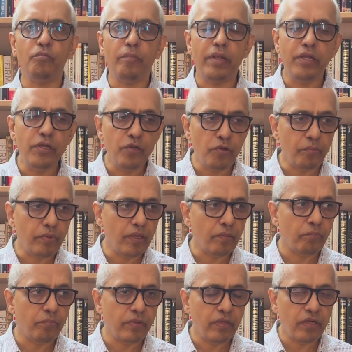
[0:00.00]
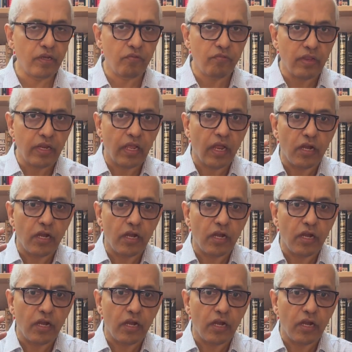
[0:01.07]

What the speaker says: meant to be a period when I